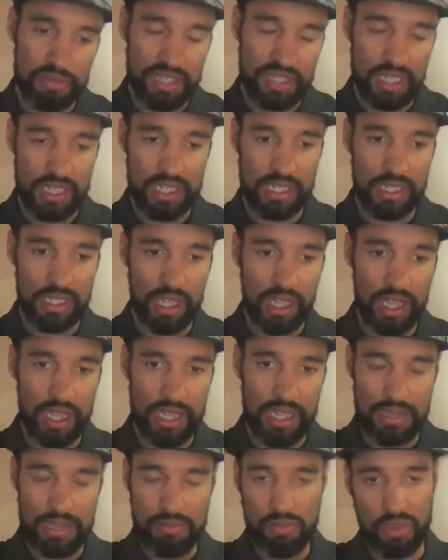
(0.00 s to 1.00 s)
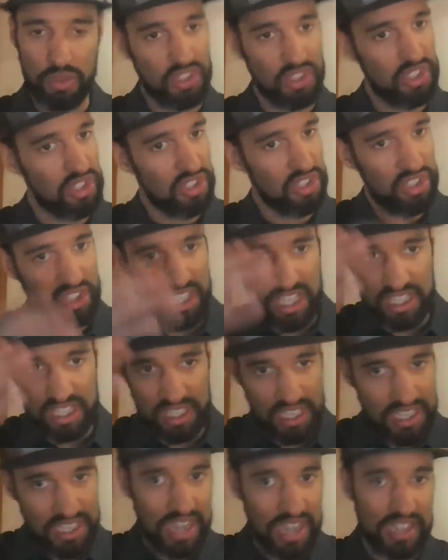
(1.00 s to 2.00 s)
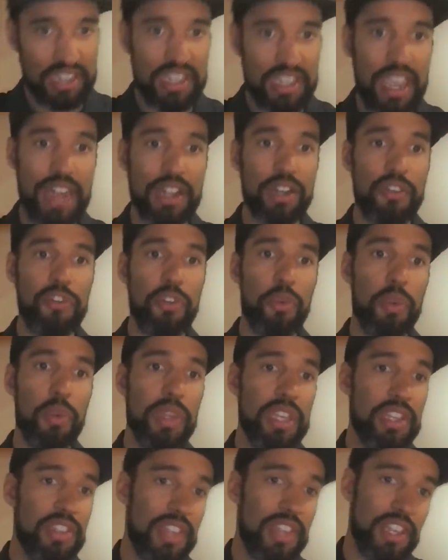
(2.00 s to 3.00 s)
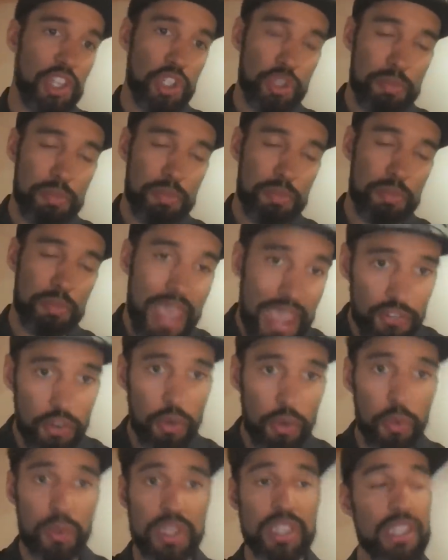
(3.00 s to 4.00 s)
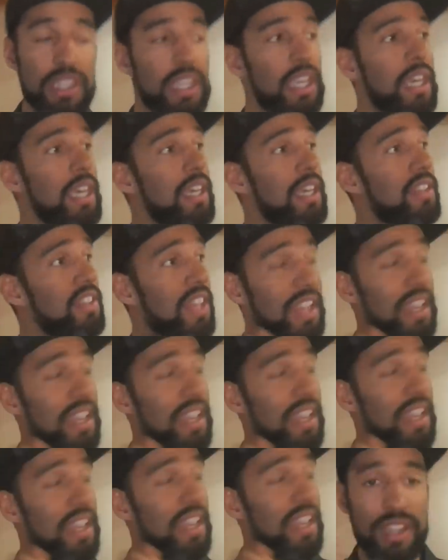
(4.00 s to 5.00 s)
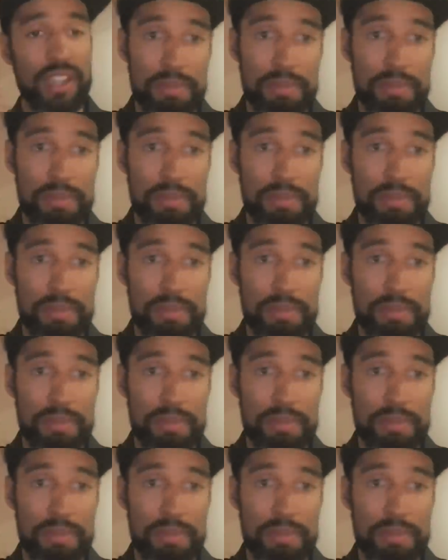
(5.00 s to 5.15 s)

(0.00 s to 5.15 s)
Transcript: beginning, I was skiing again in Canada for a week, then in Japan for a week, then in